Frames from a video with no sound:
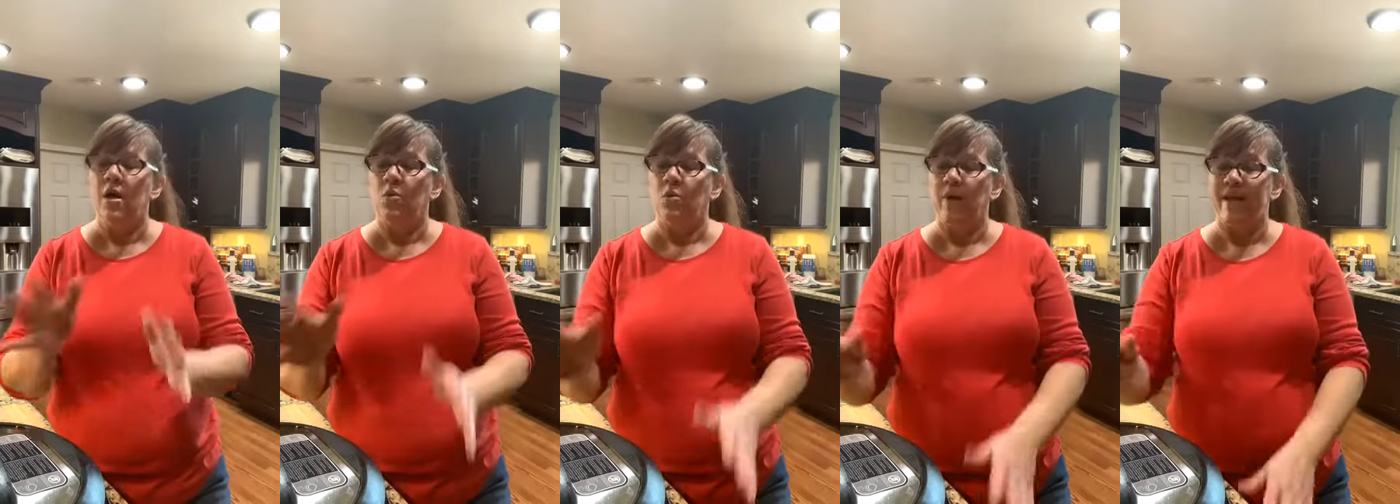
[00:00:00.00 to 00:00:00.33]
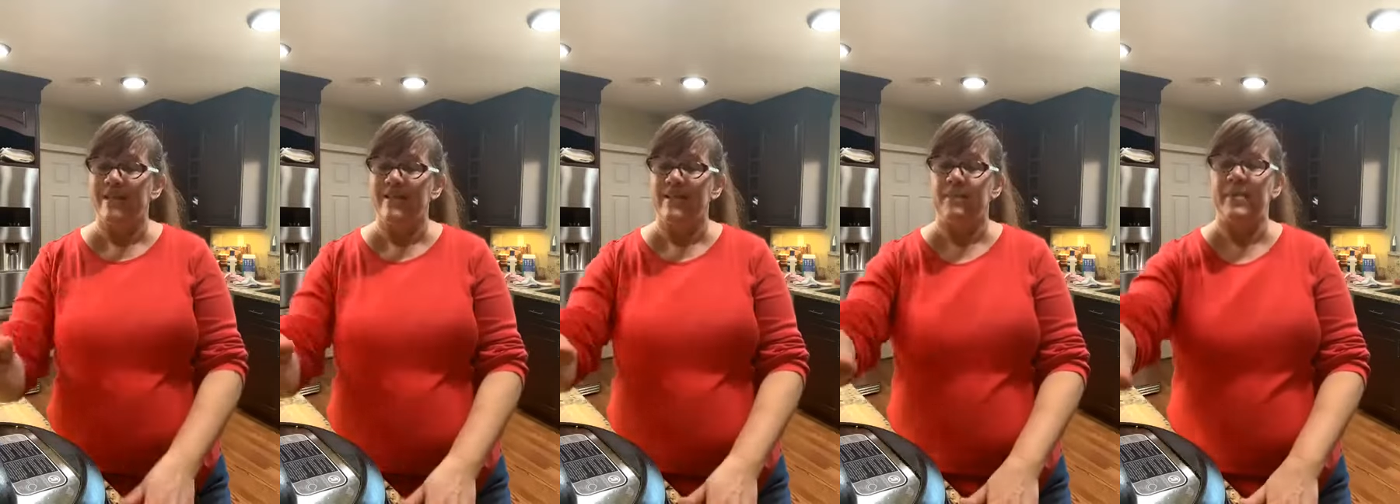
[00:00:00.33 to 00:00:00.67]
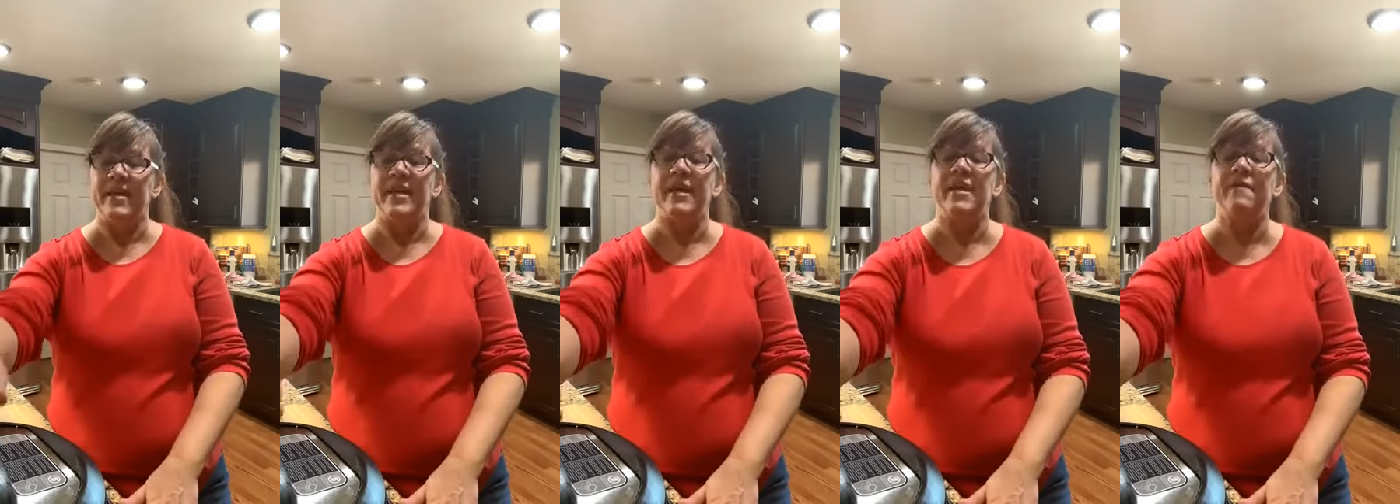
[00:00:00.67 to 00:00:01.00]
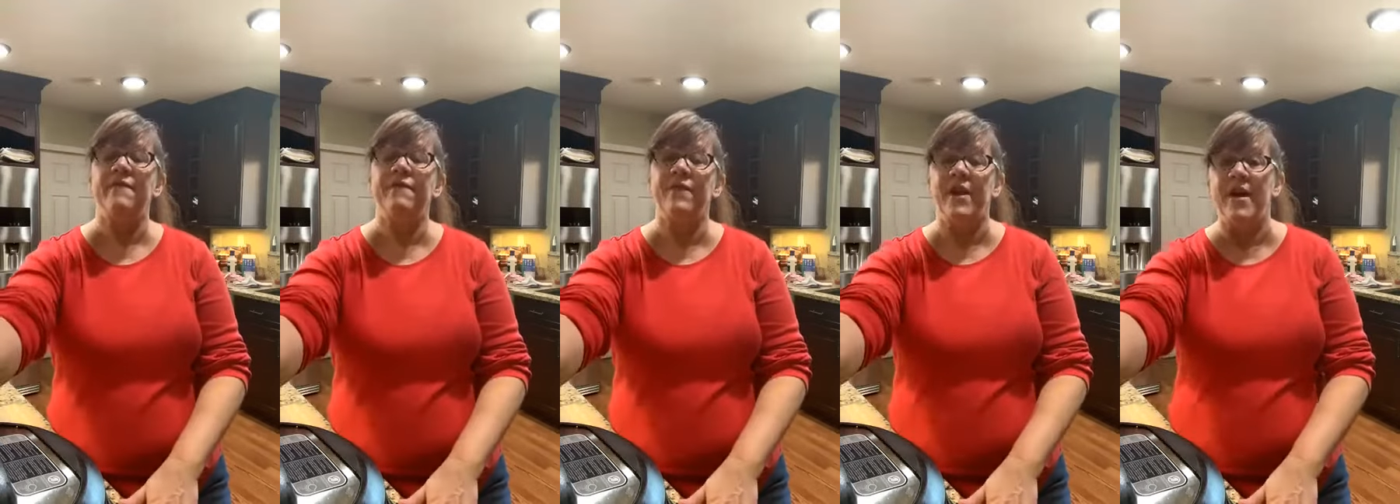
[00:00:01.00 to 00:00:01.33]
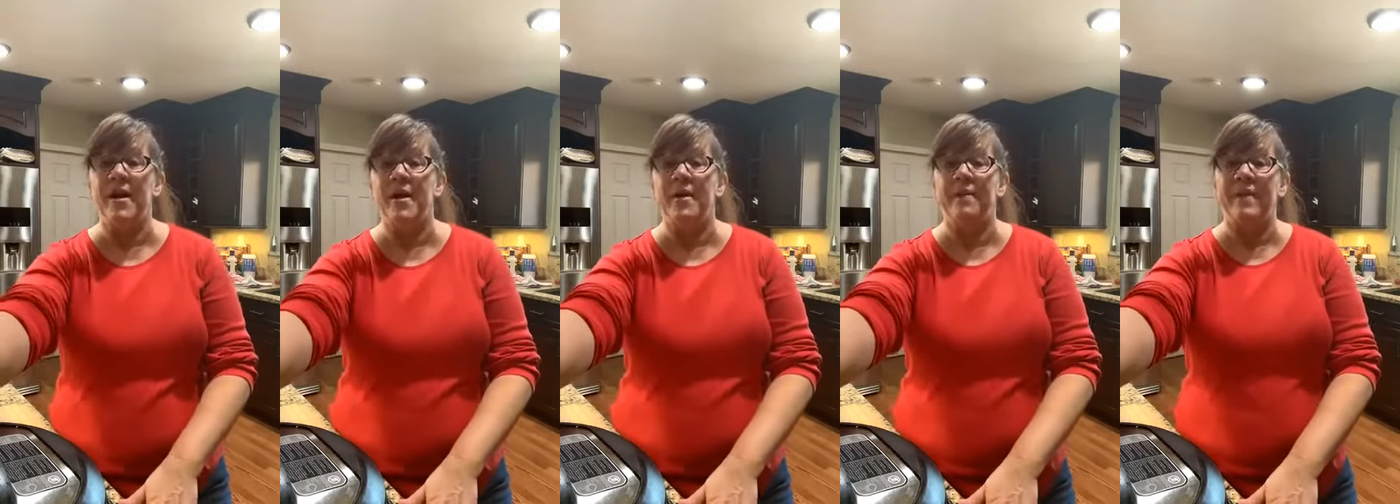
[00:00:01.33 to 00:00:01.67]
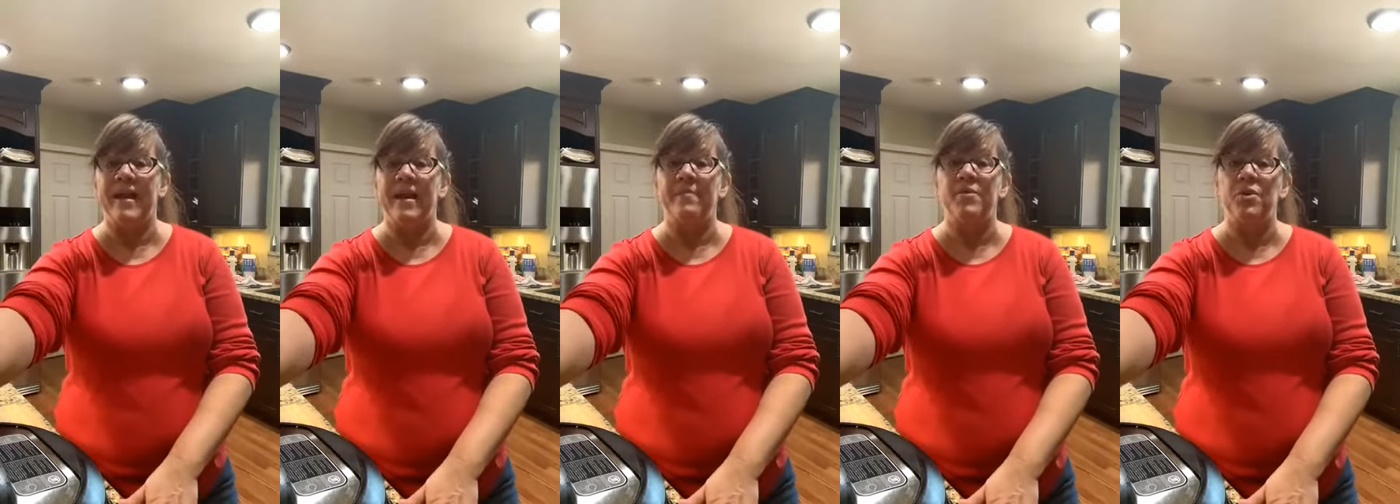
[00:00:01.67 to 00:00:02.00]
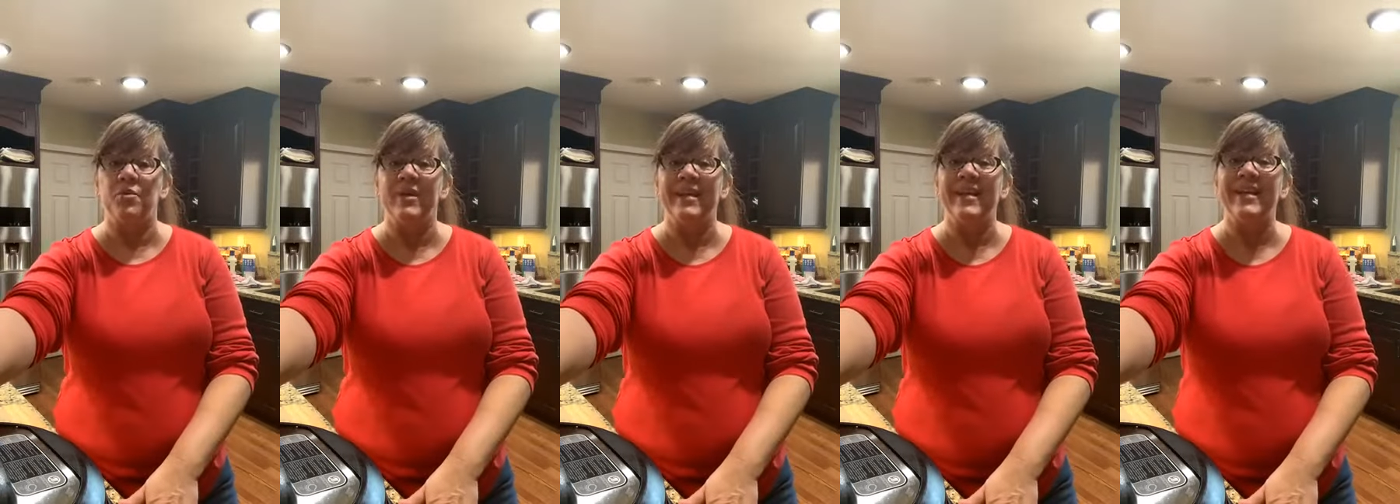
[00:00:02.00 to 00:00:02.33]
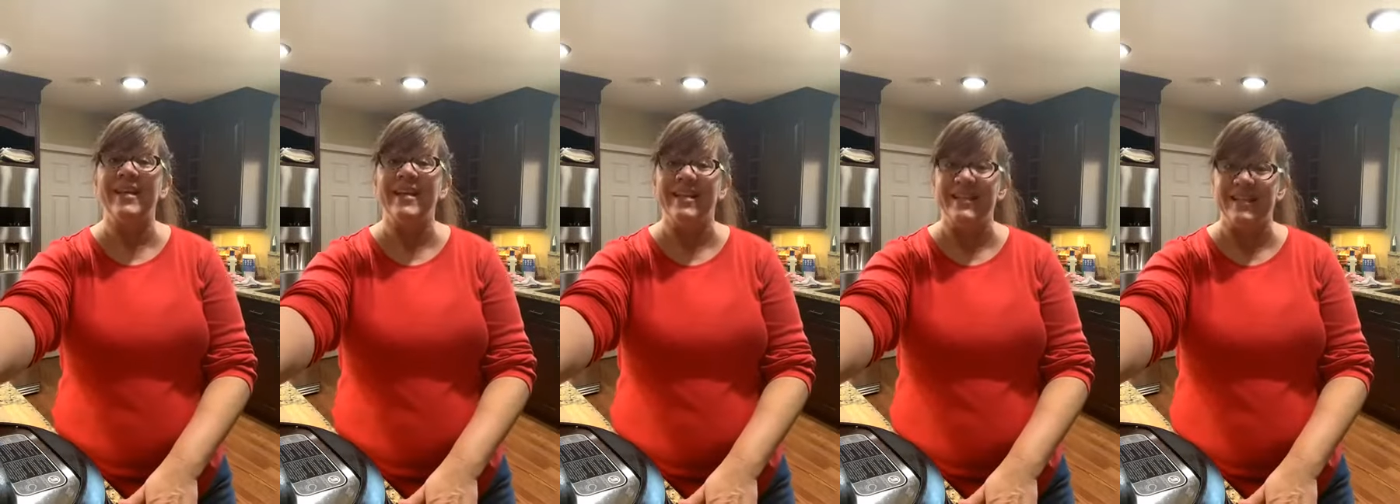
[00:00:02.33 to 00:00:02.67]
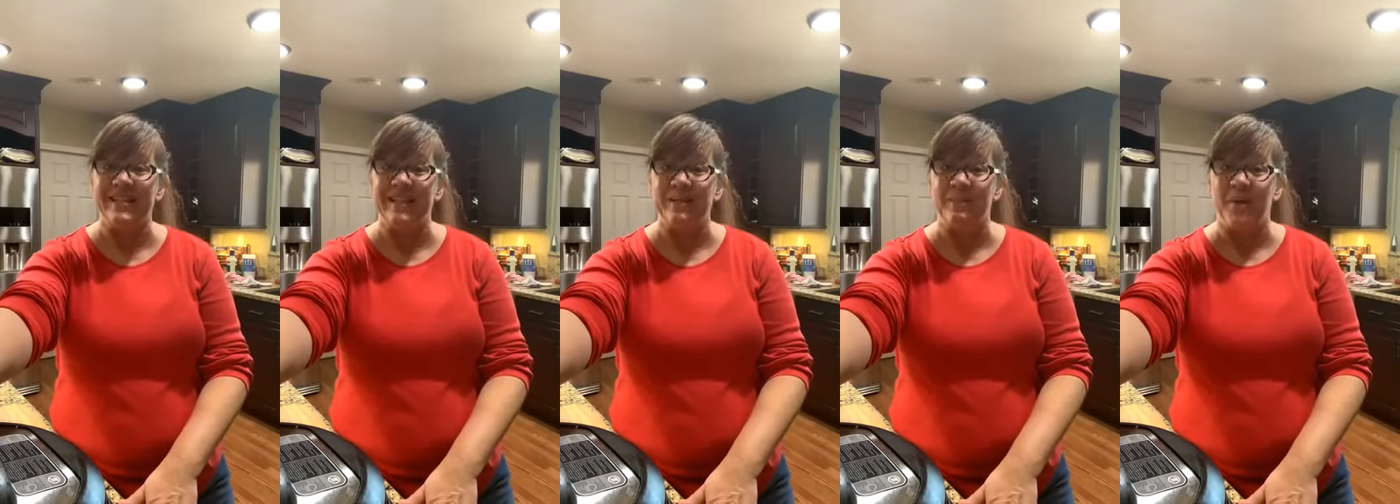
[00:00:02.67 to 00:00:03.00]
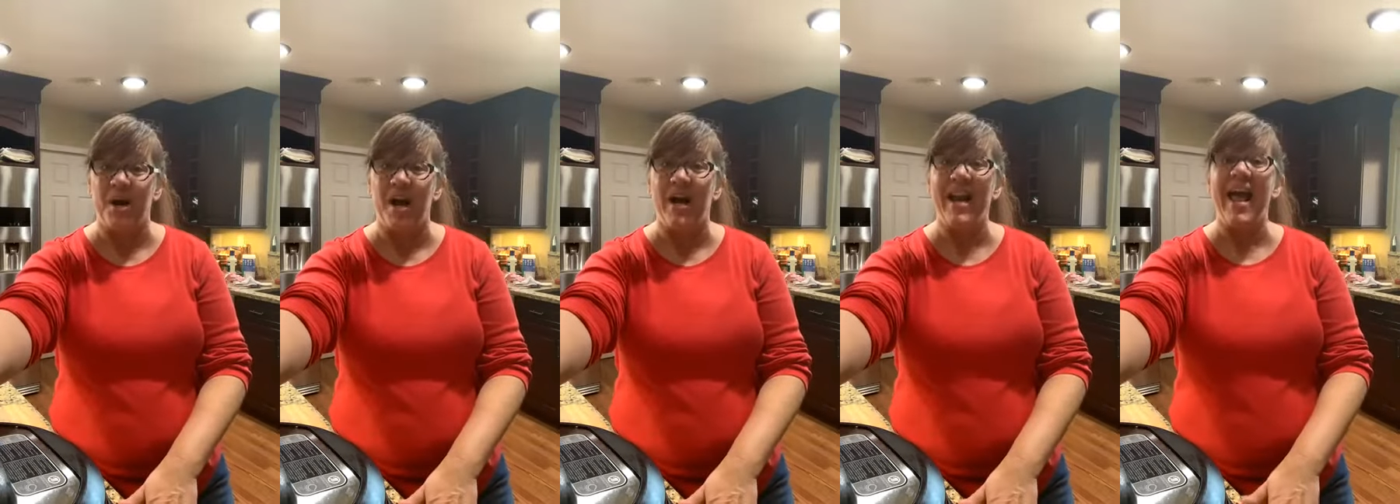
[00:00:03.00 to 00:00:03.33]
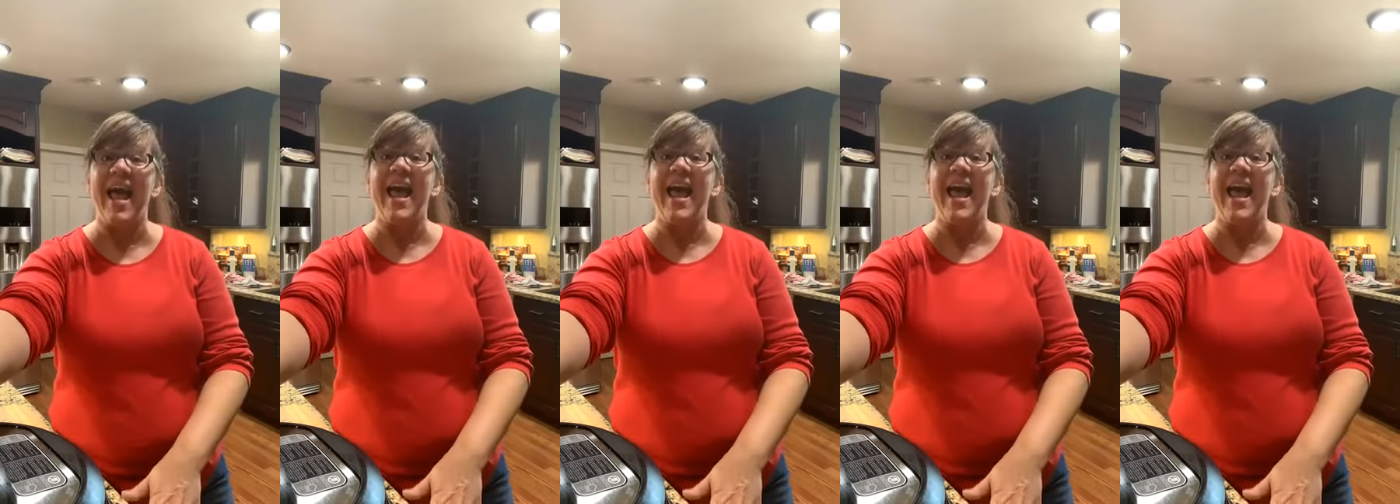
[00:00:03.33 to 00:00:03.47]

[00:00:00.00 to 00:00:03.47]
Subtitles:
recipe that I'm doing in Instant Pot,